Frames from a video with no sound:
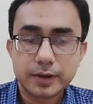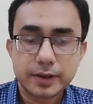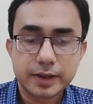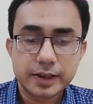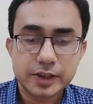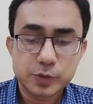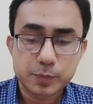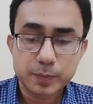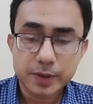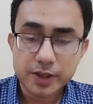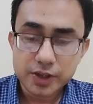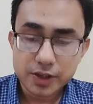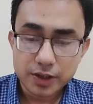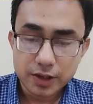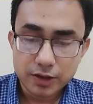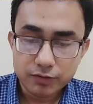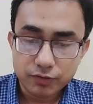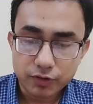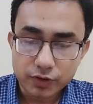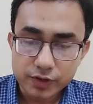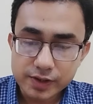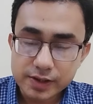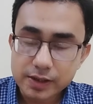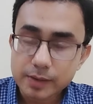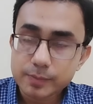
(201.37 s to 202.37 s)
Especially
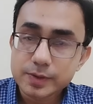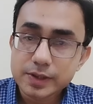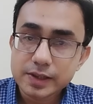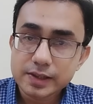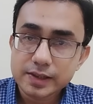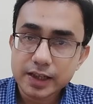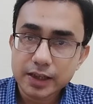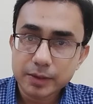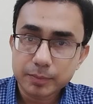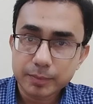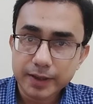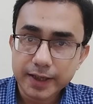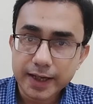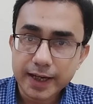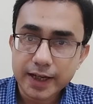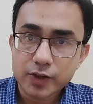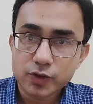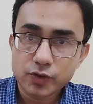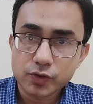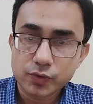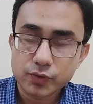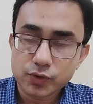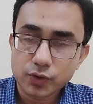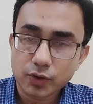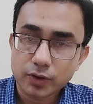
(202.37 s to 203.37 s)
for subjects like
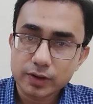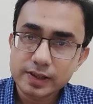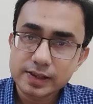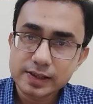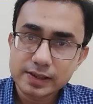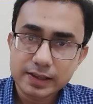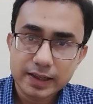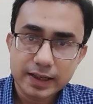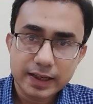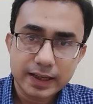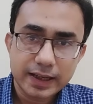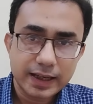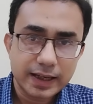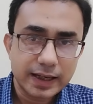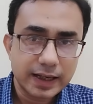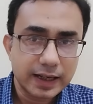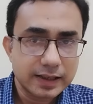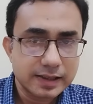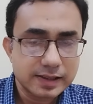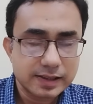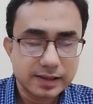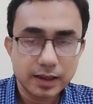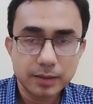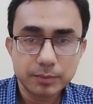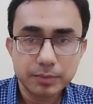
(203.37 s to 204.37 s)
mechanics of solids,
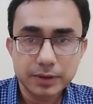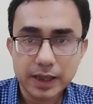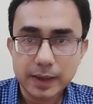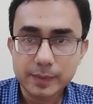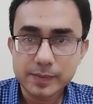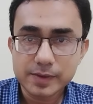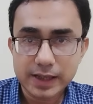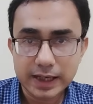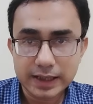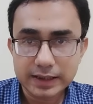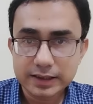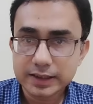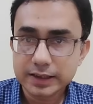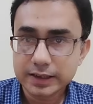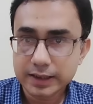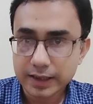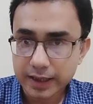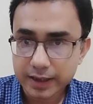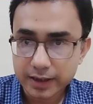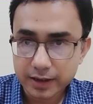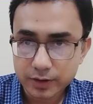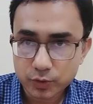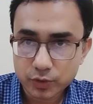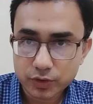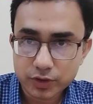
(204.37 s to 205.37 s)
at some times I think
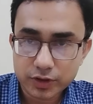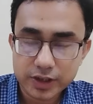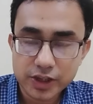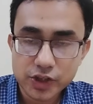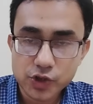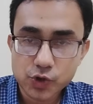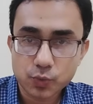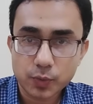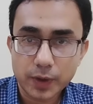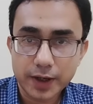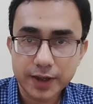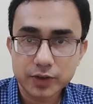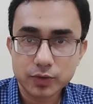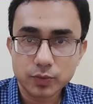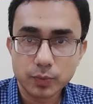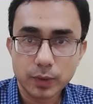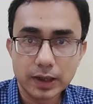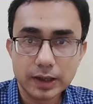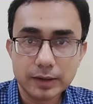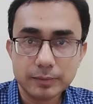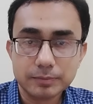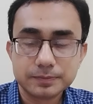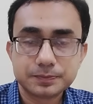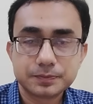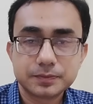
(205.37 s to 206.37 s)
I teach quite
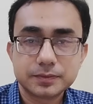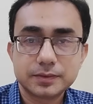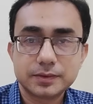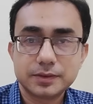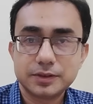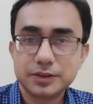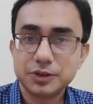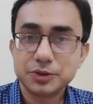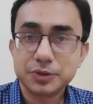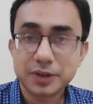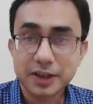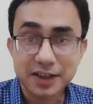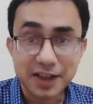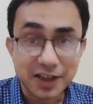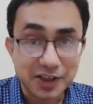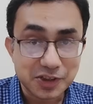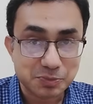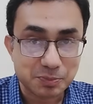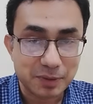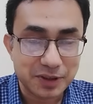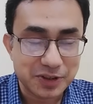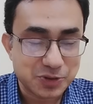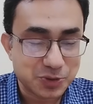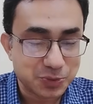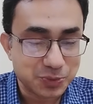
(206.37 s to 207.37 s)
well. You can
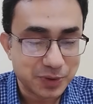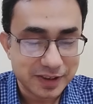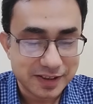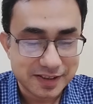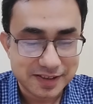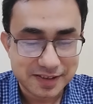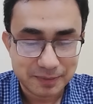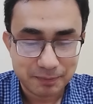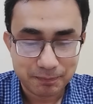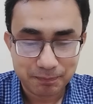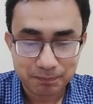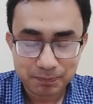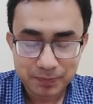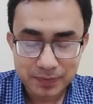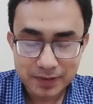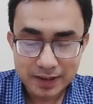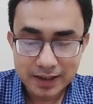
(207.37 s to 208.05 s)
ask my students.